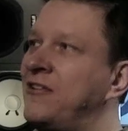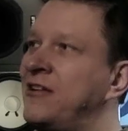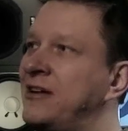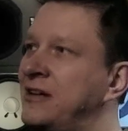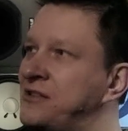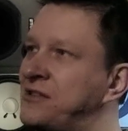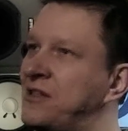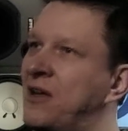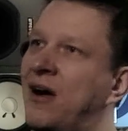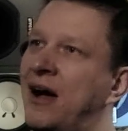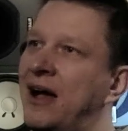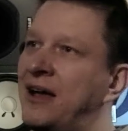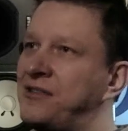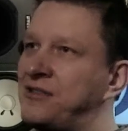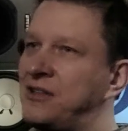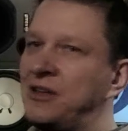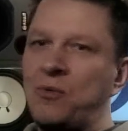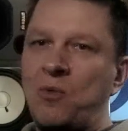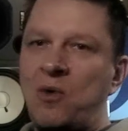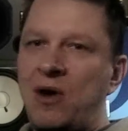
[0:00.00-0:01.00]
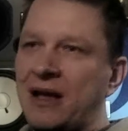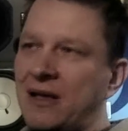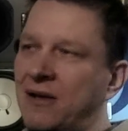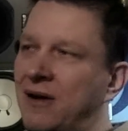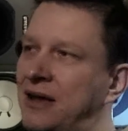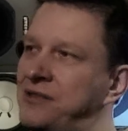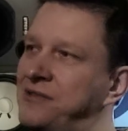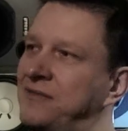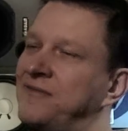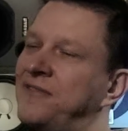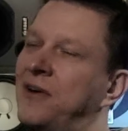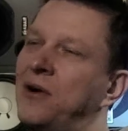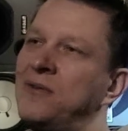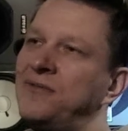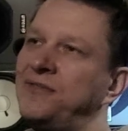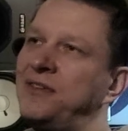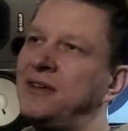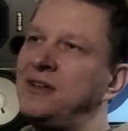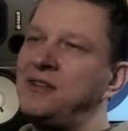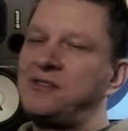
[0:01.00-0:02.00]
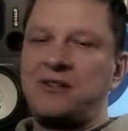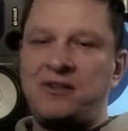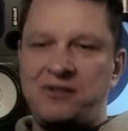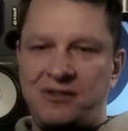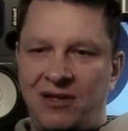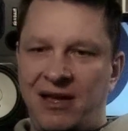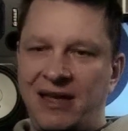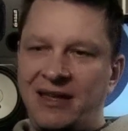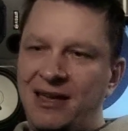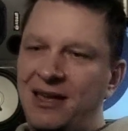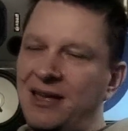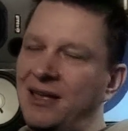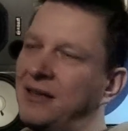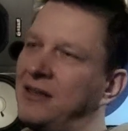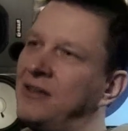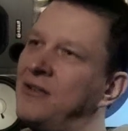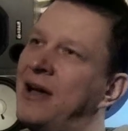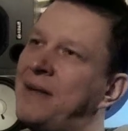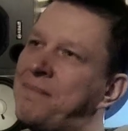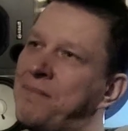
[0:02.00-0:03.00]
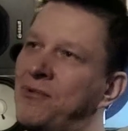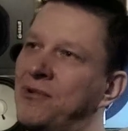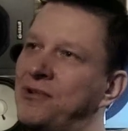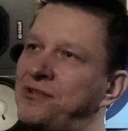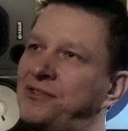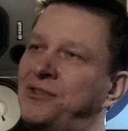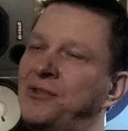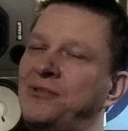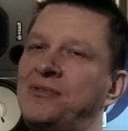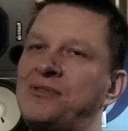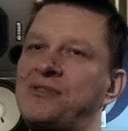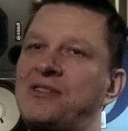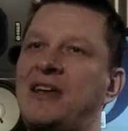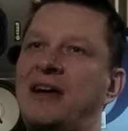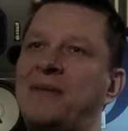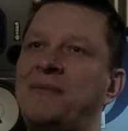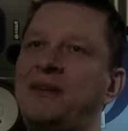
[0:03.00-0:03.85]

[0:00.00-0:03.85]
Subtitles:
these guys, you know, white guys involved in it. So it's like, yeah, you have more students come